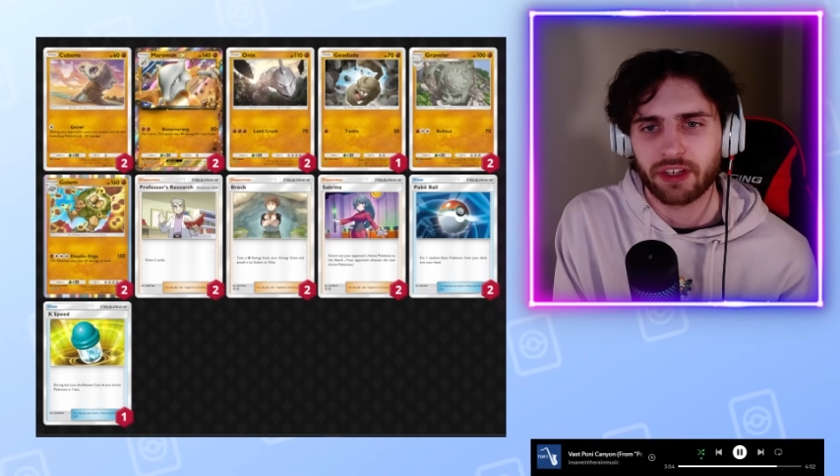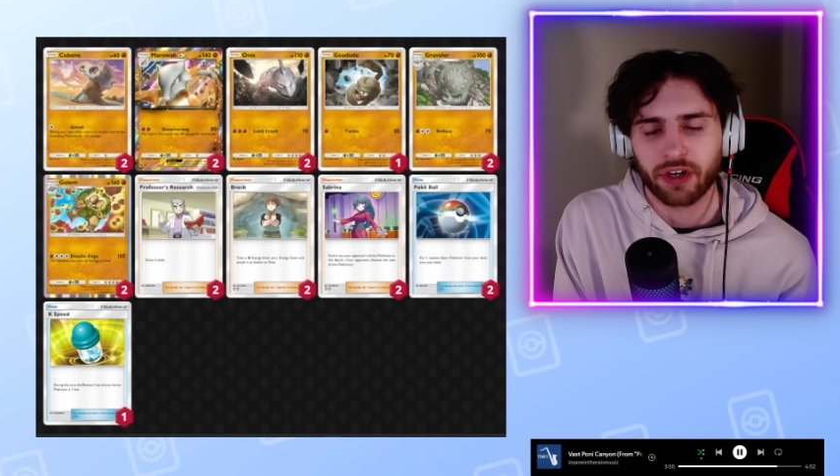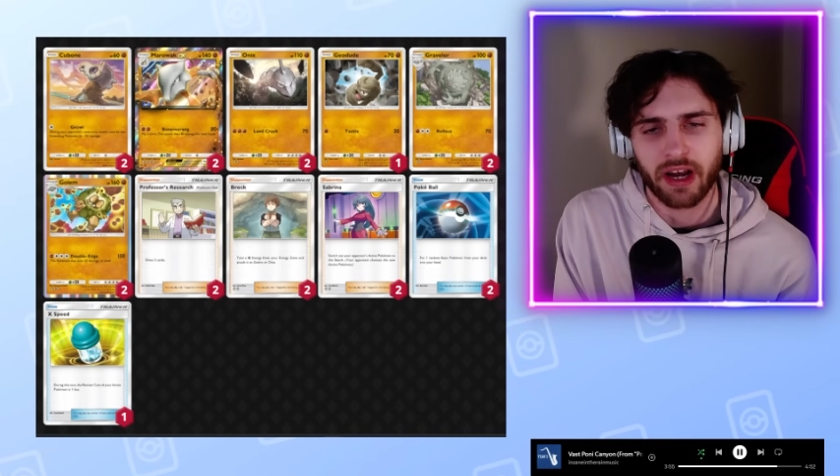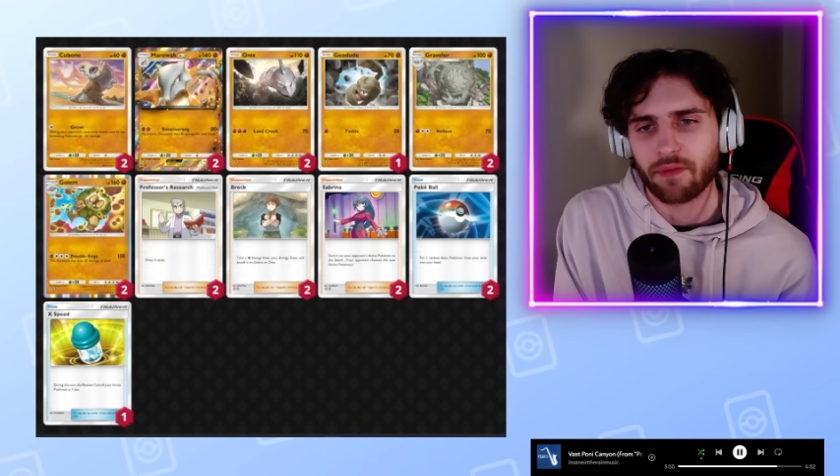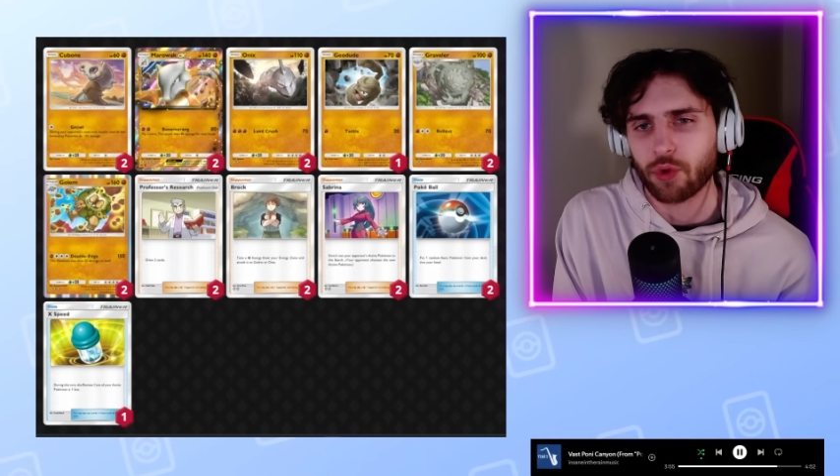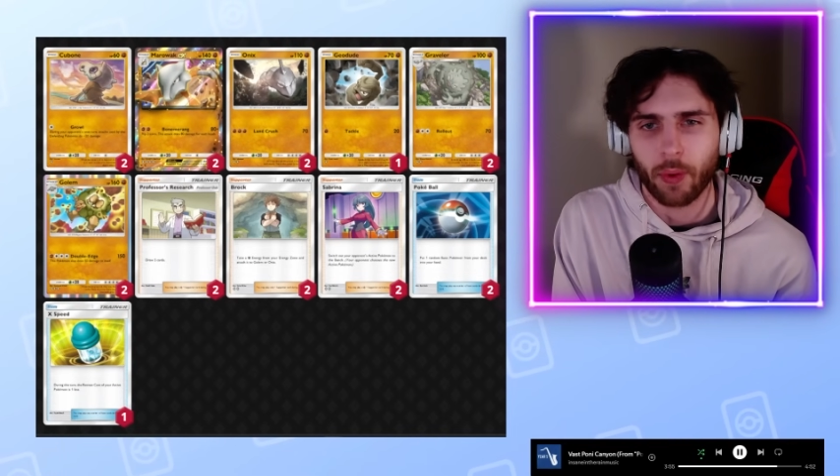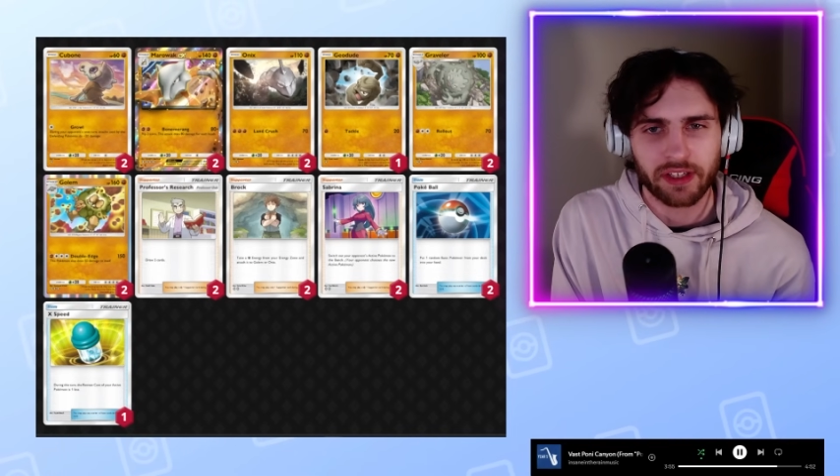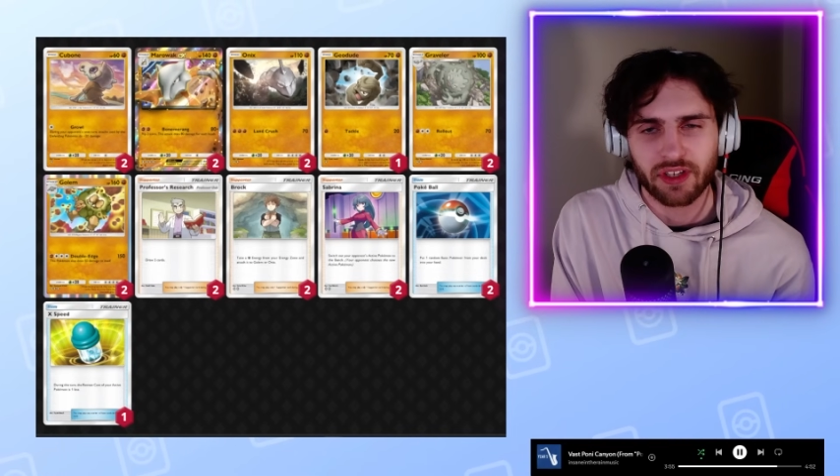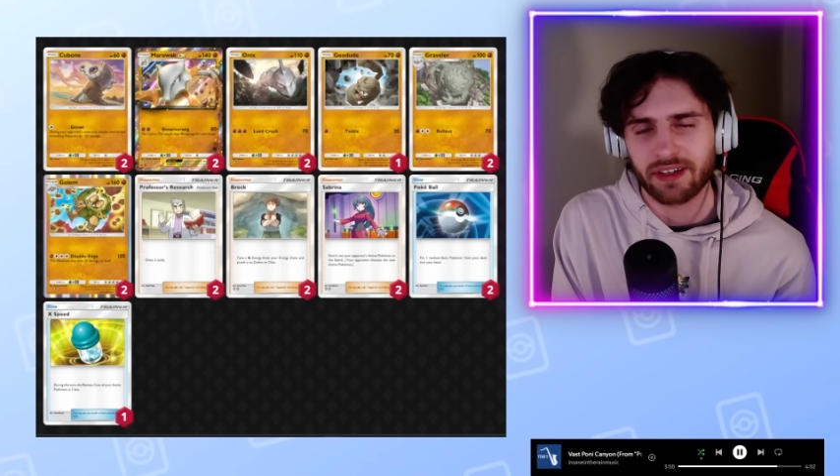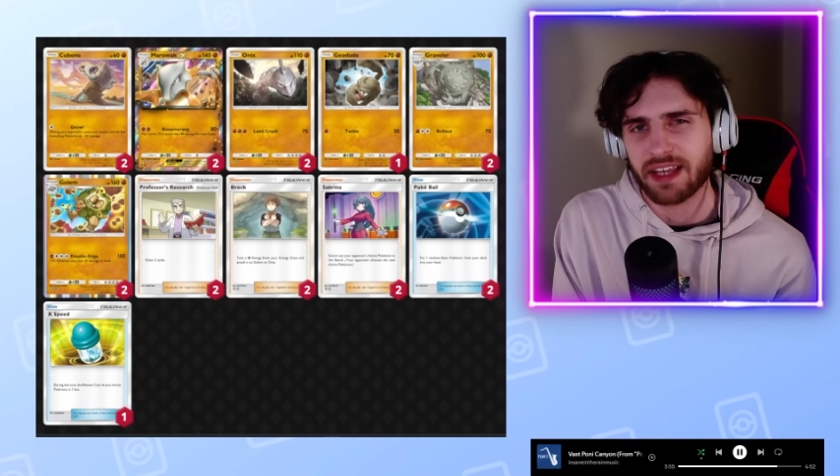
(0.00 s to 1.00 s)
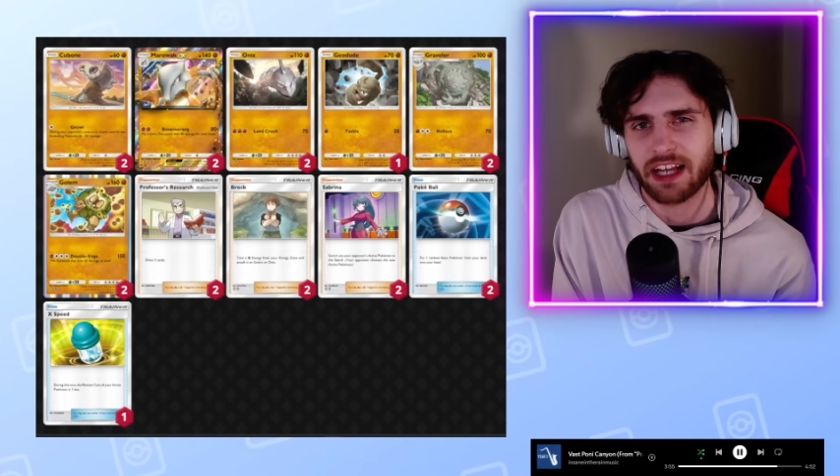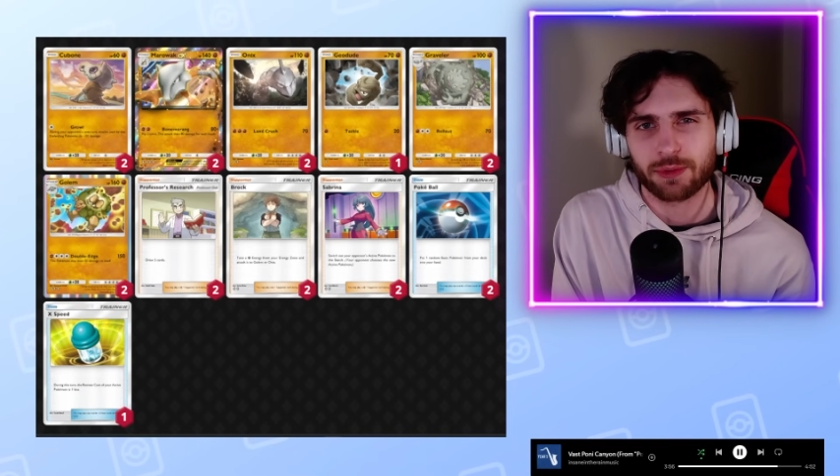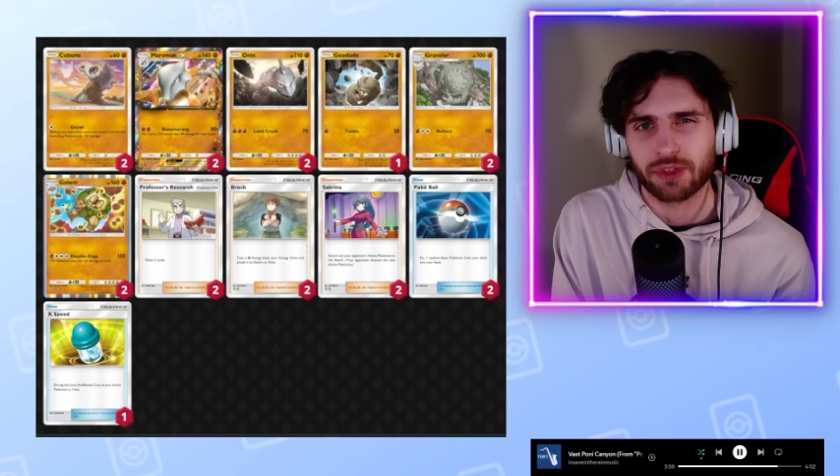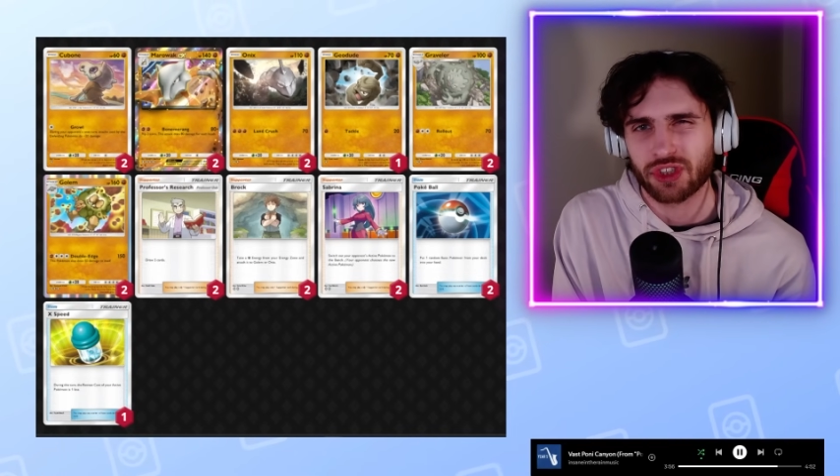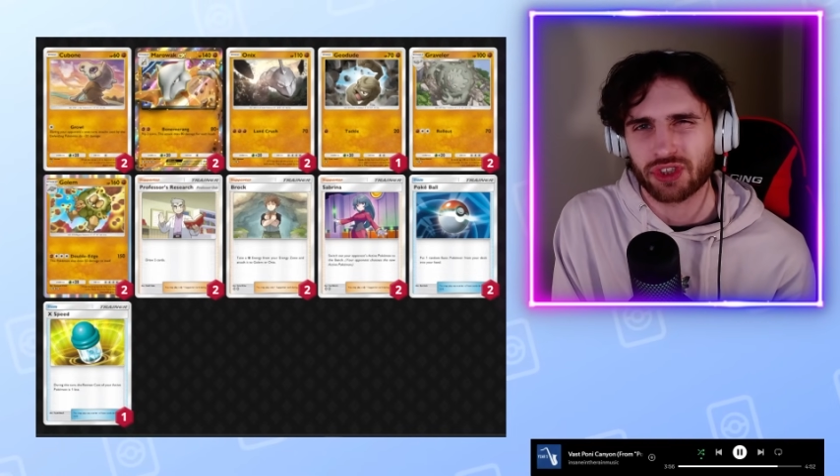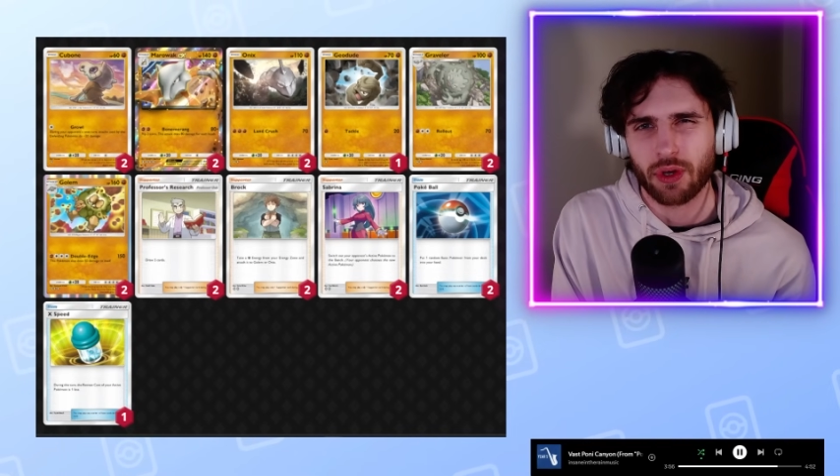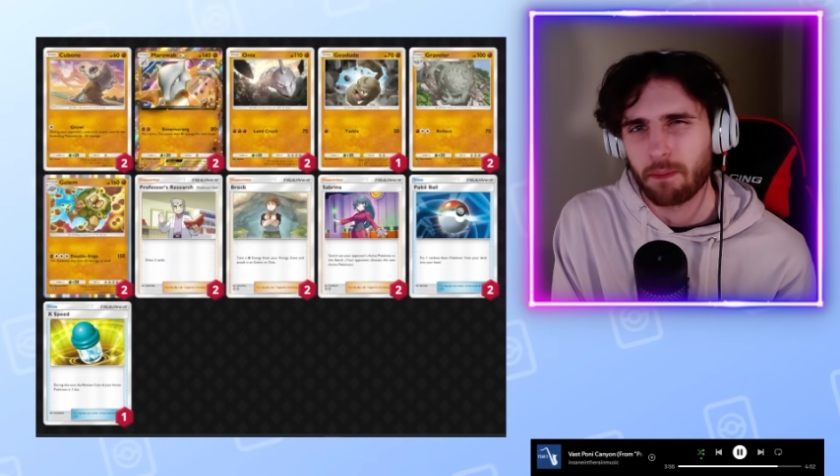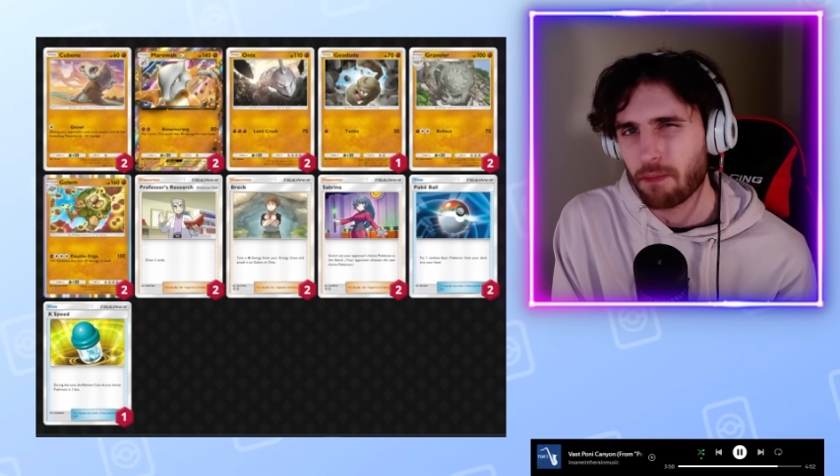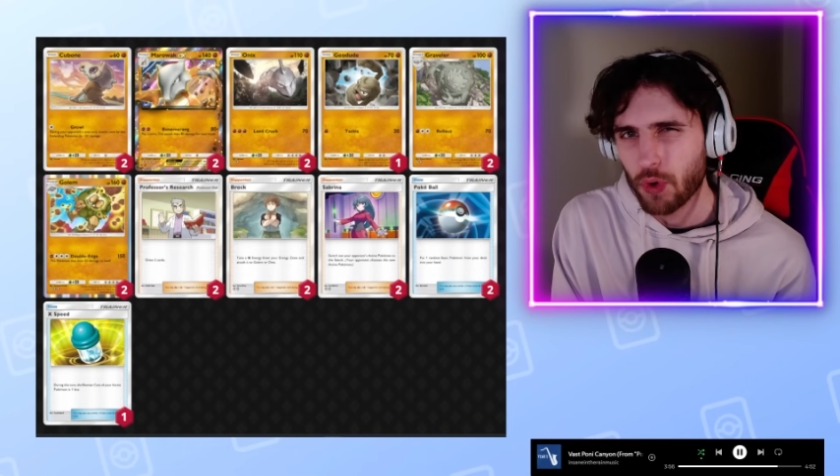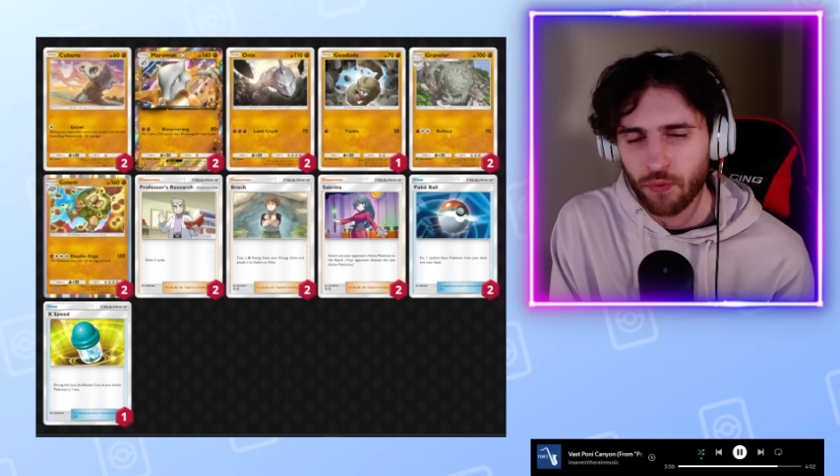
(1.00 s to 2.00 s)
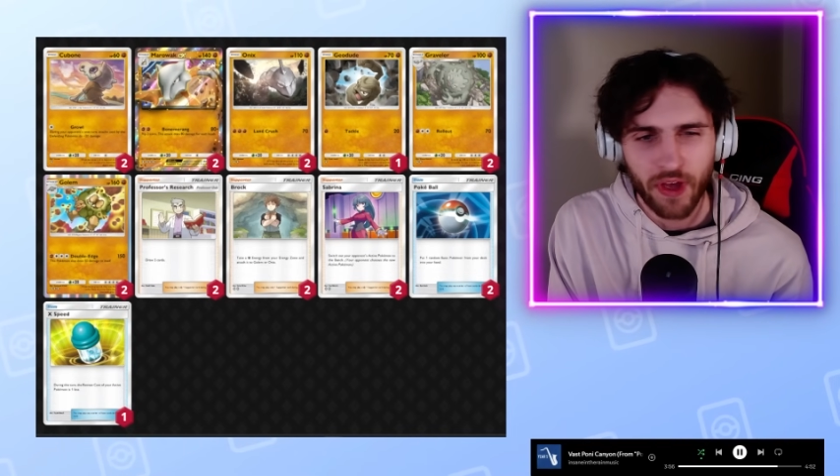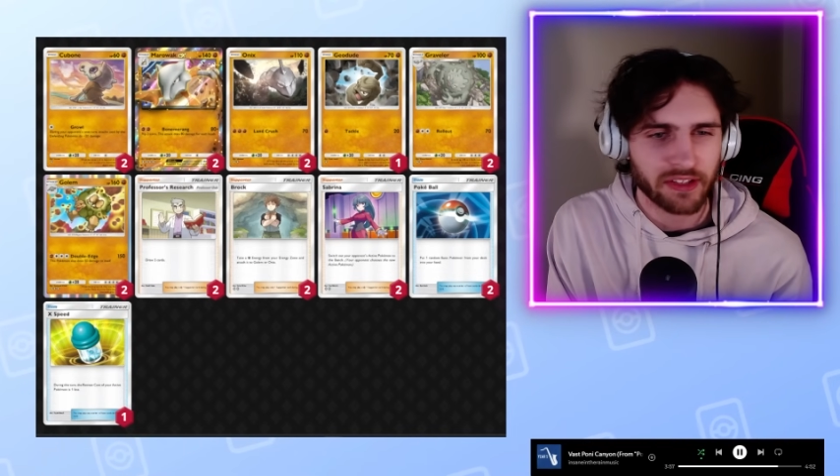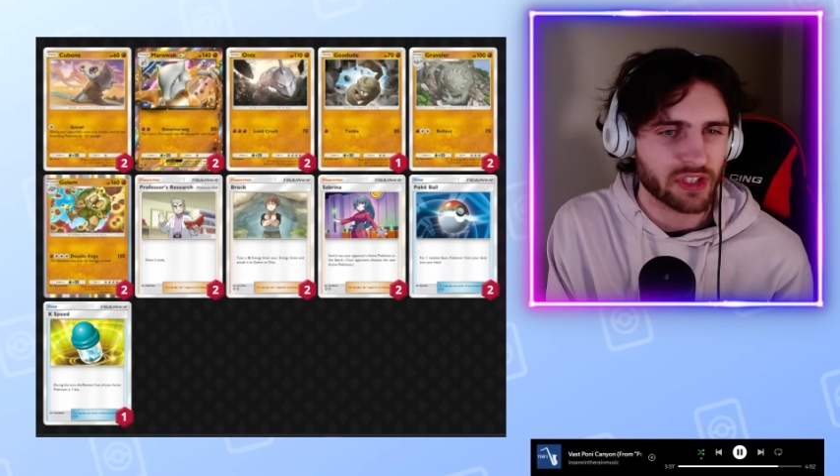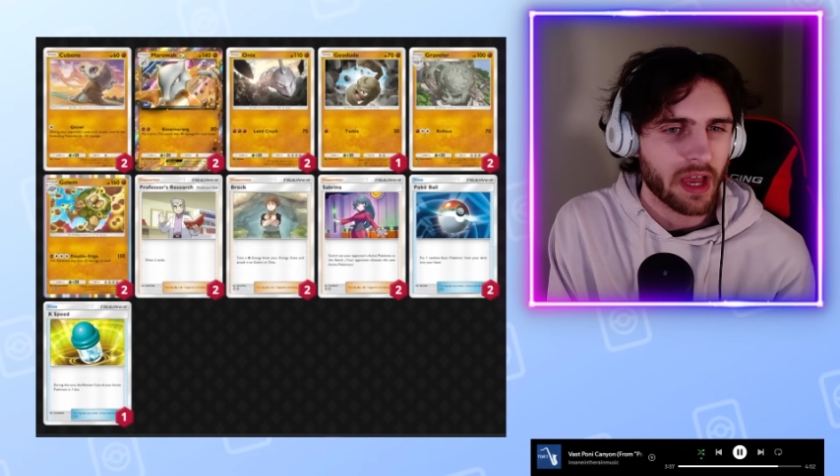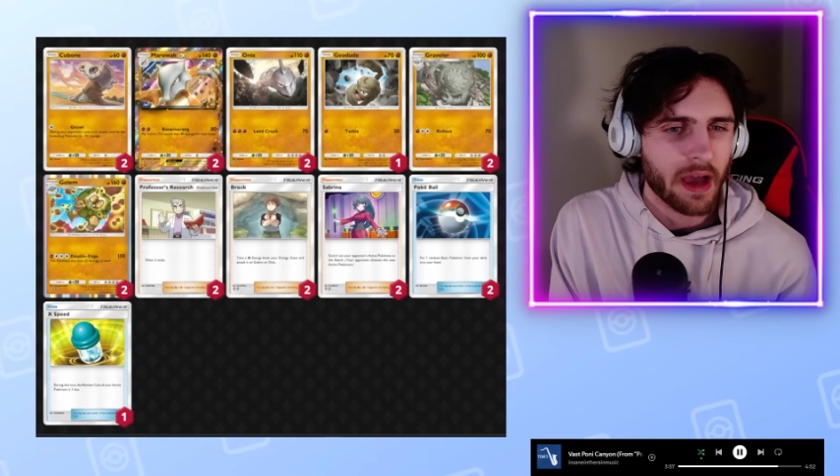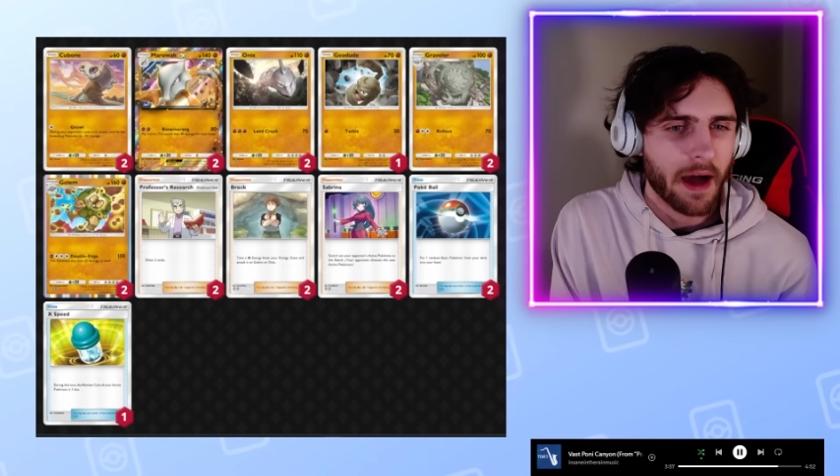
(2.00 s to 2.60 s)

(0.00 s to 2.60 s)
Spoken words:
you're gonna have to waste an attachment just to move it.